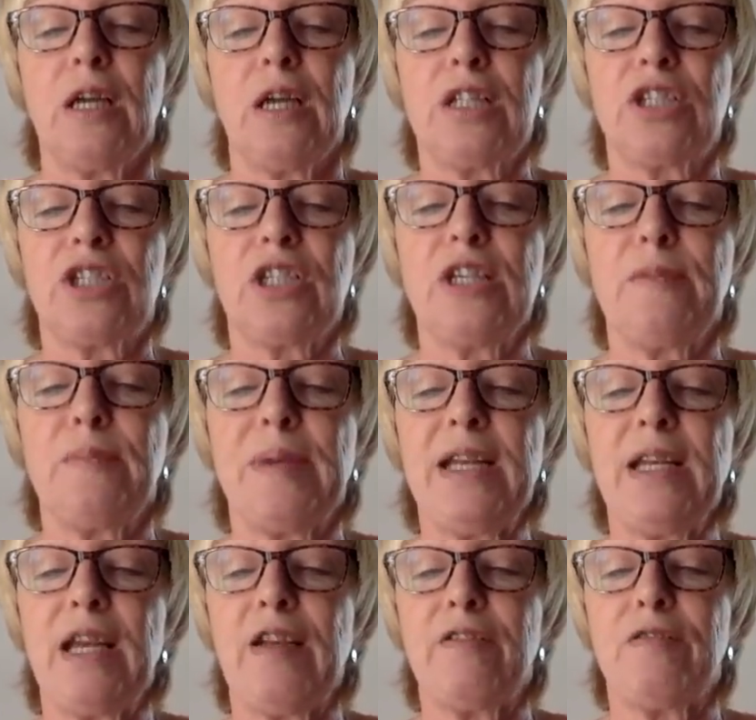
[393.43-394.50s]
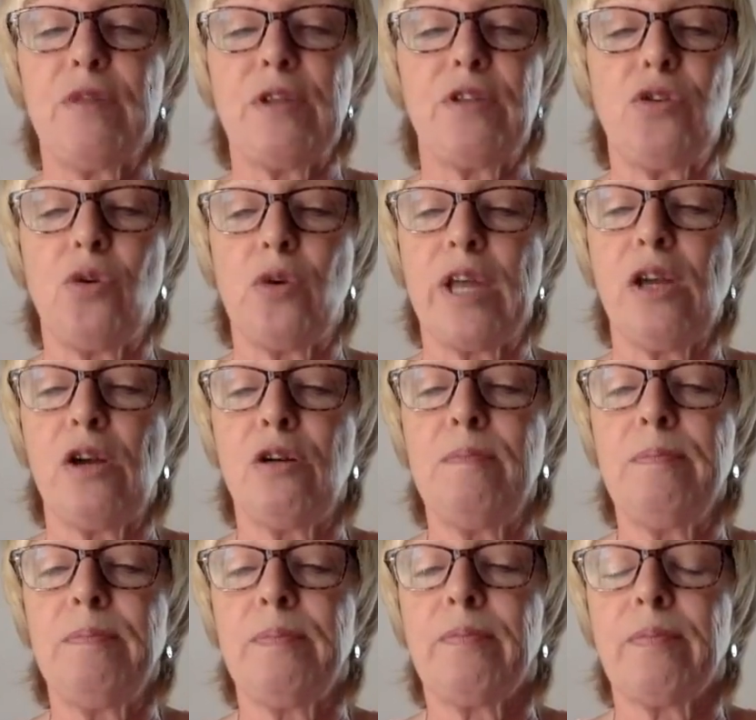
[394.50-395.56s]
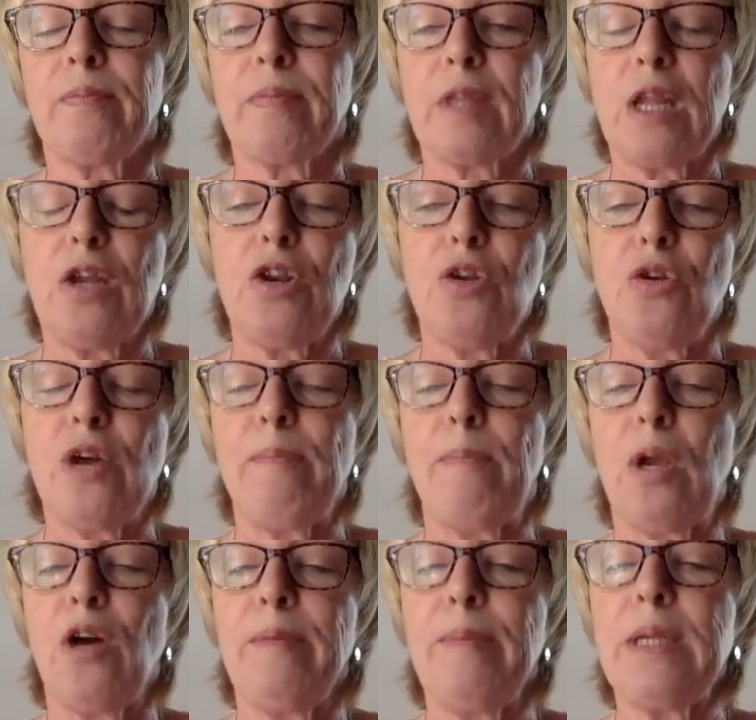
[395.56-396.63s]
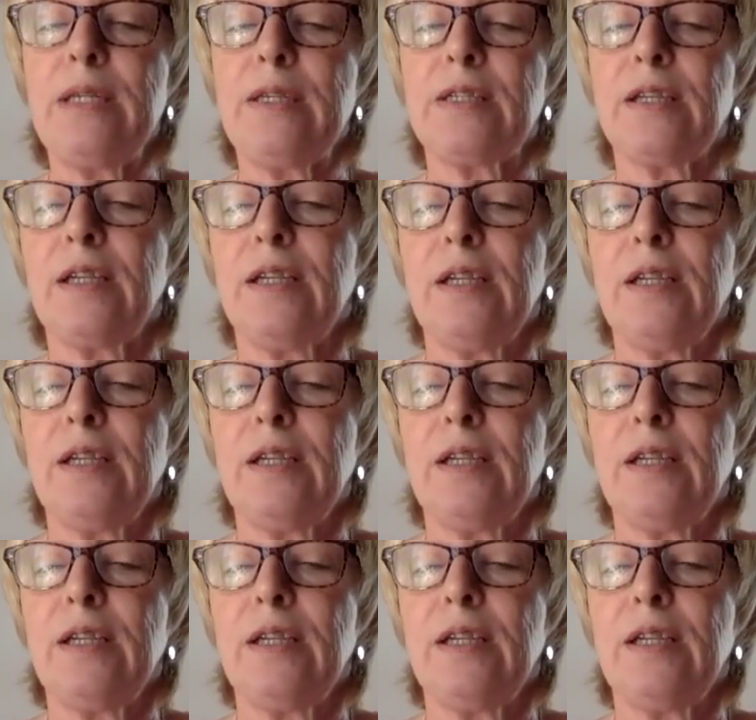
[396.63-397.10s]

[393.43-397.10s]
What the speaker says: as she had been left with no income, no employment,